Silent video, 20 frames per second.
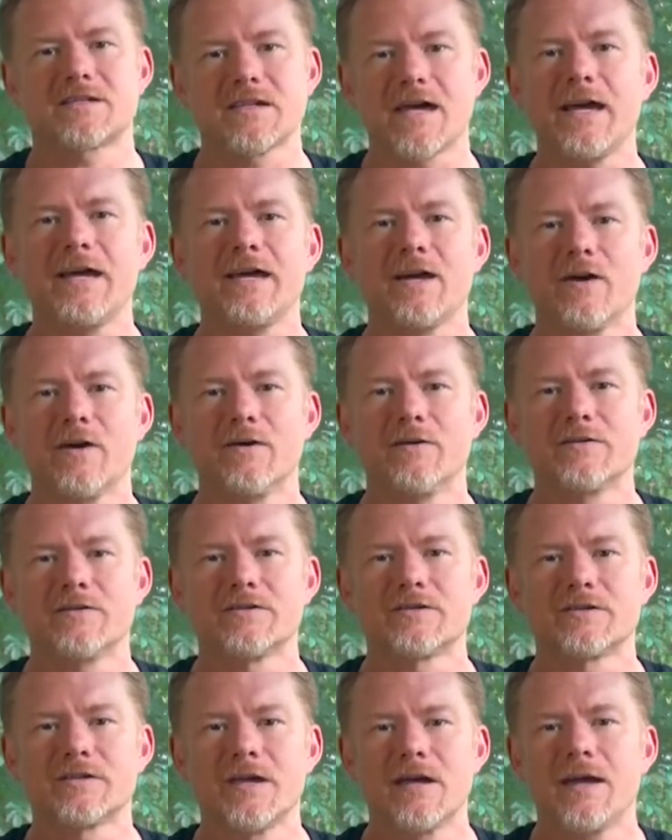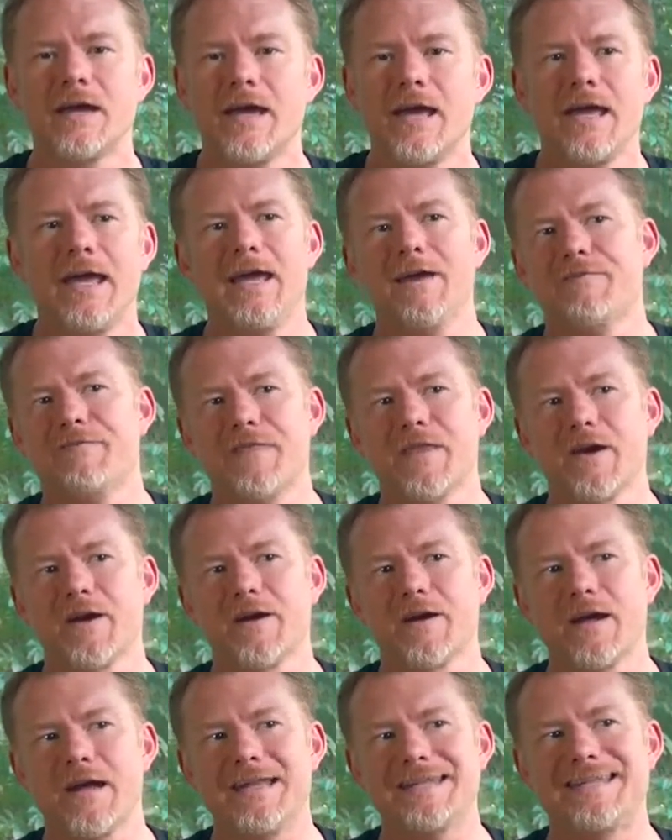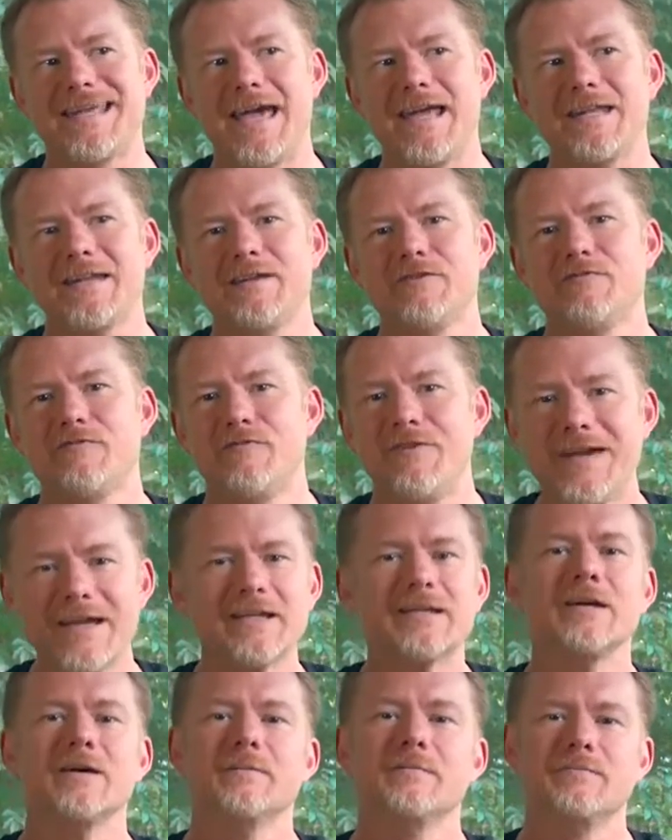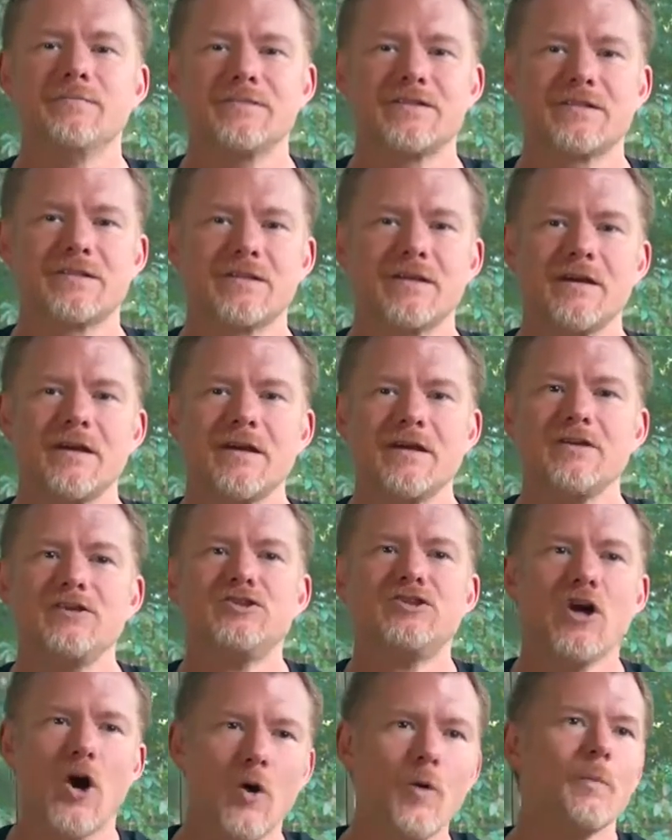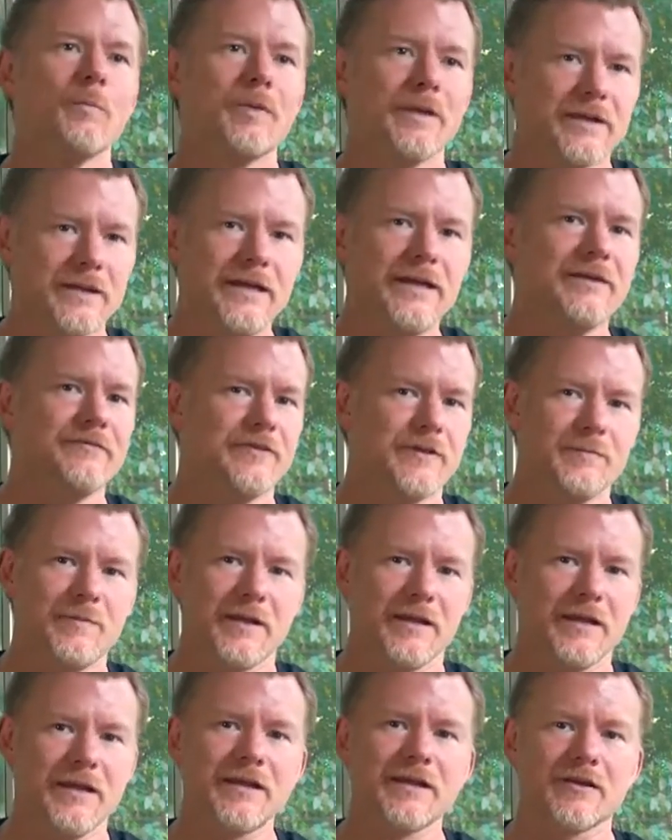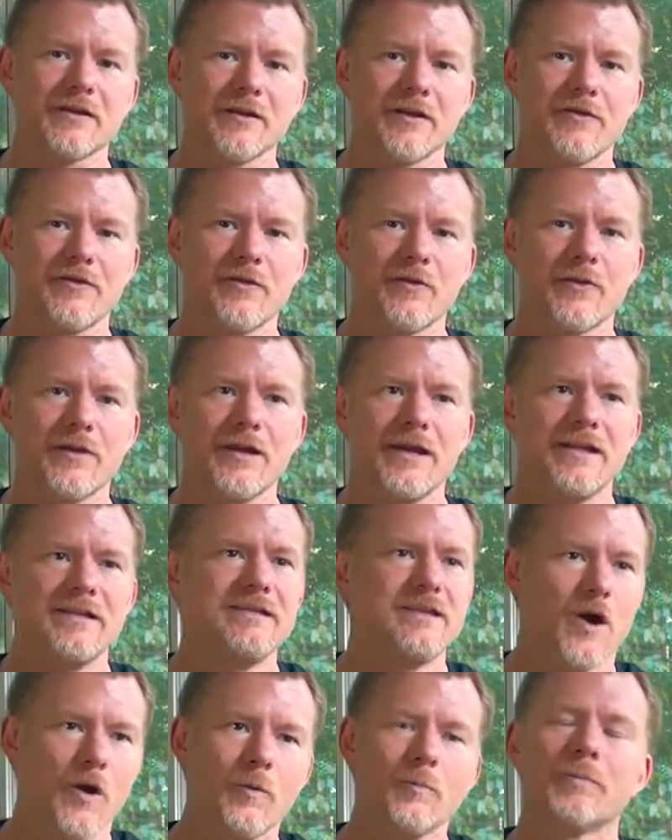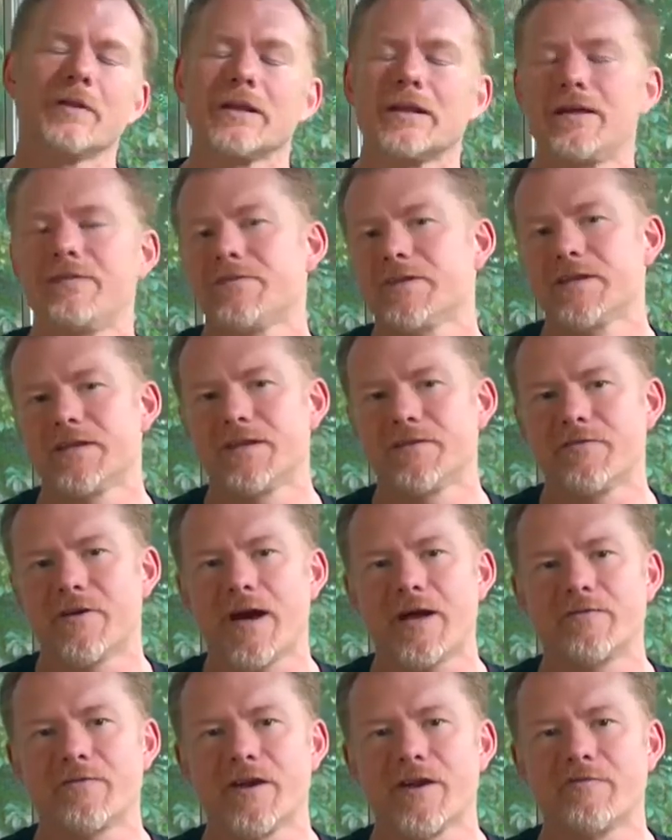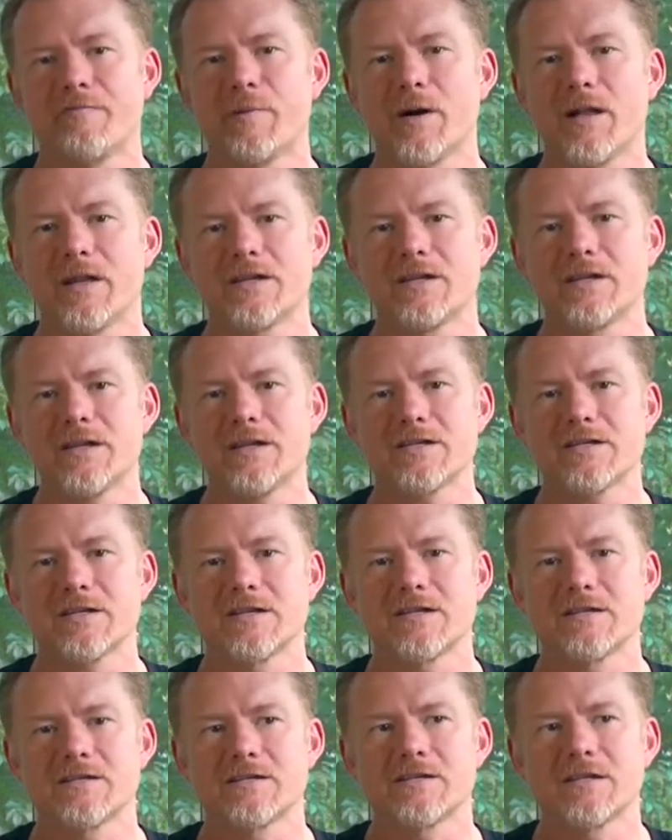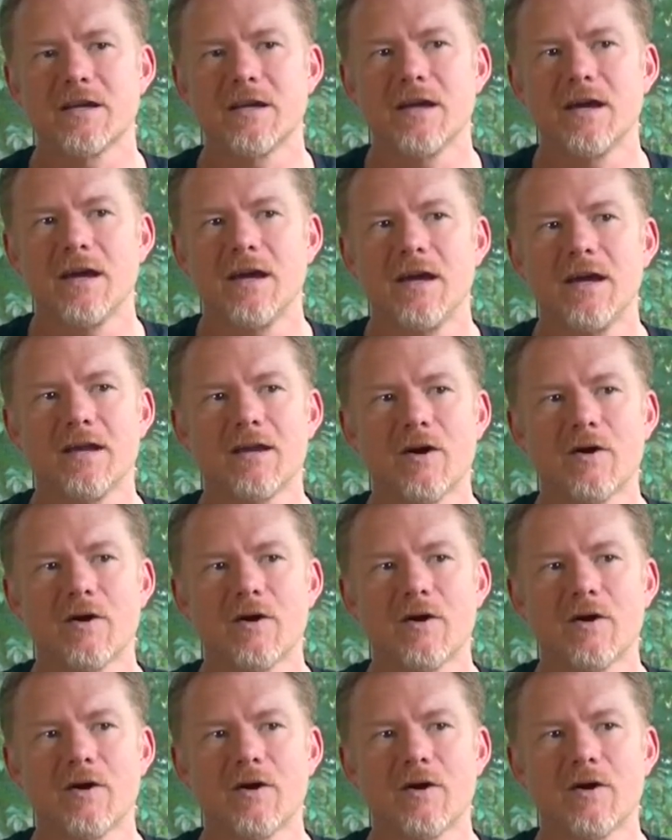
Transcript: psychos. If their intended victims don't believe in political authority, don't believe in the divine right of politicians, it